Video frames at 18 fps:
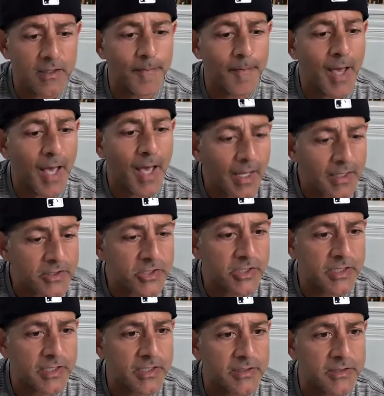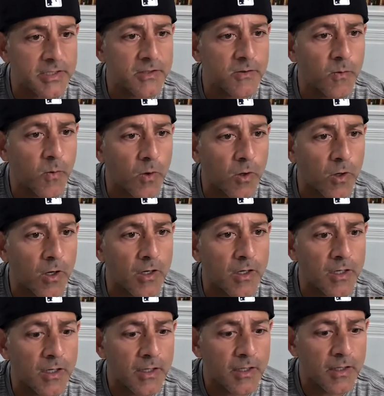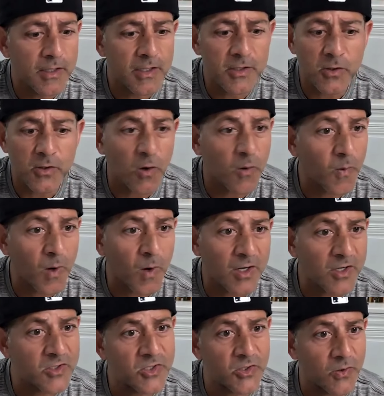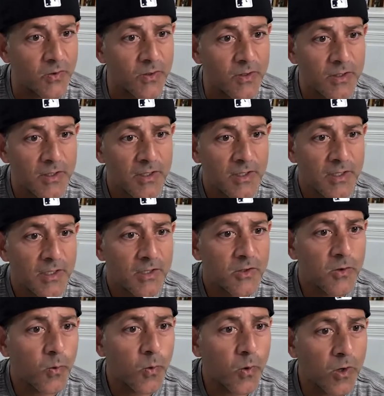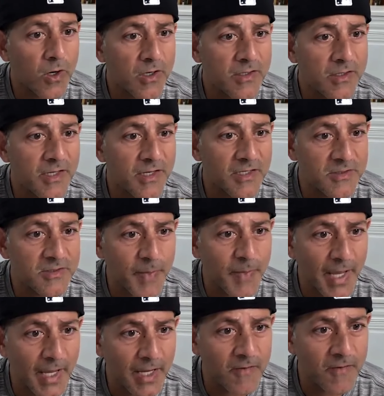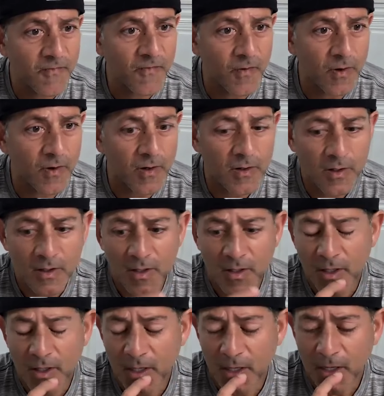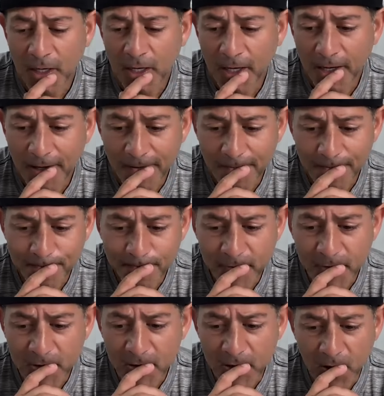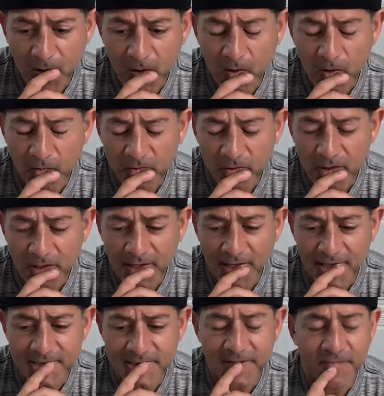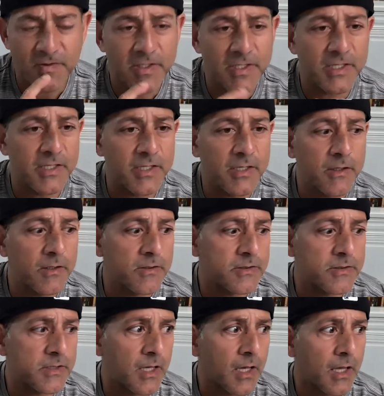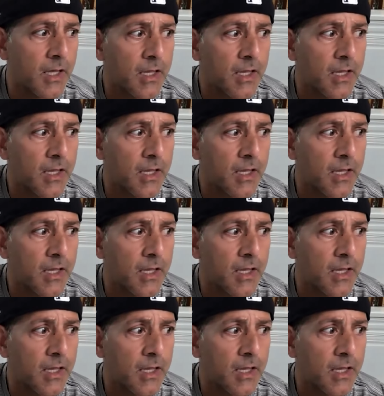the magic is in the work that you don't want to do, the work that is painful. You know, over the last 17 years,